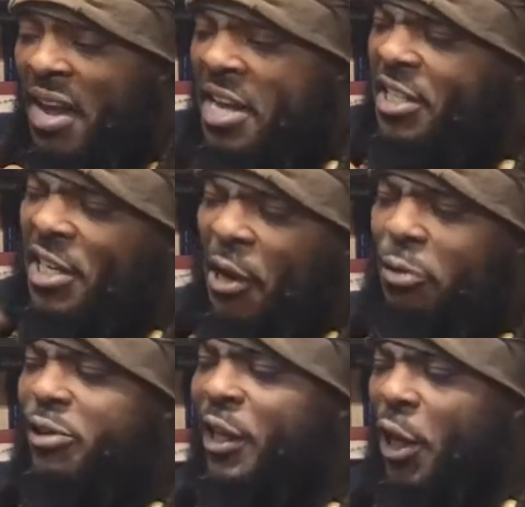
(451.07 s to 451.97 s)
She
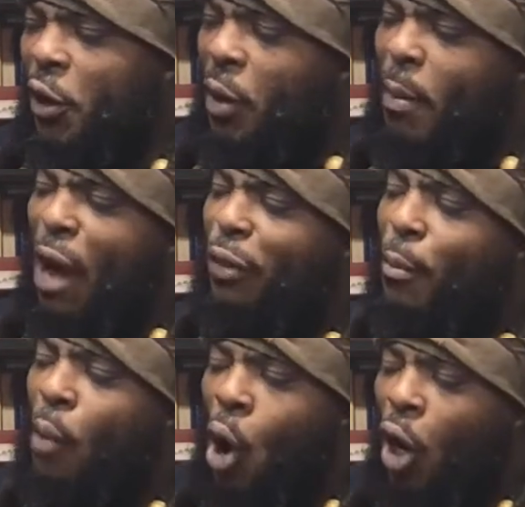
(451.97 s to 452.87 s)
knows little about the
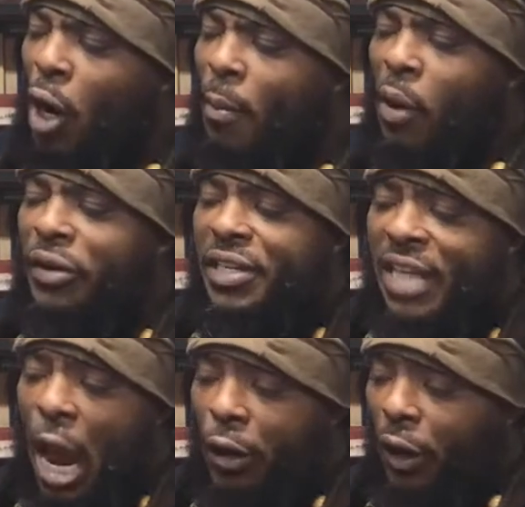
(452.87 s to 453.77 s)
markup on
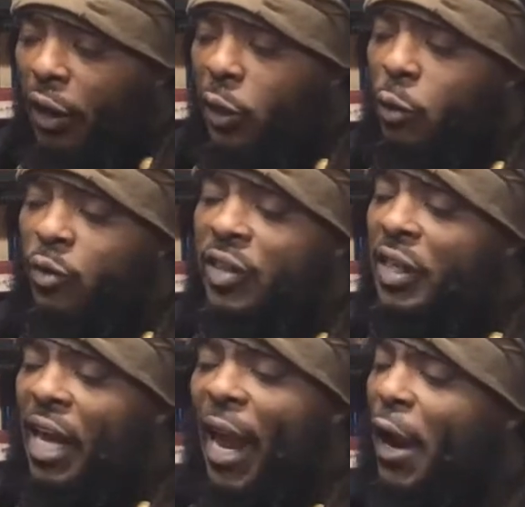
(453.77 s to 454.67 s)
designer clothes
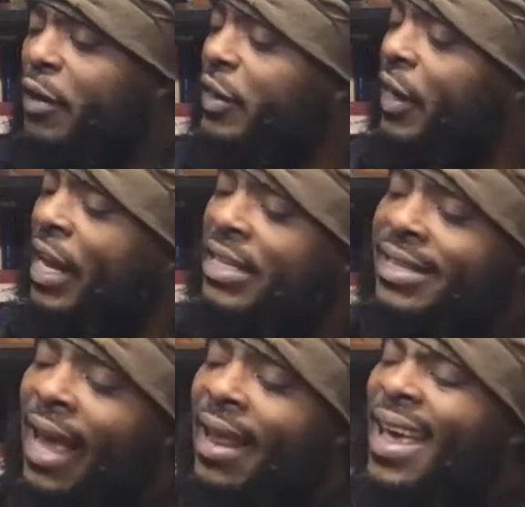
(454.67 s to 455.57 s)
and cares less
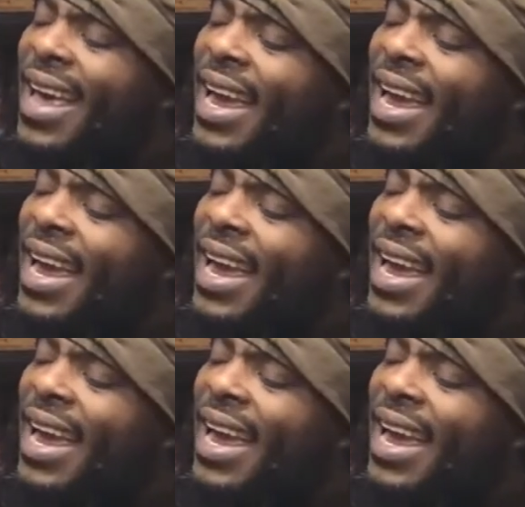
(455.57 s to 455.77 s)
that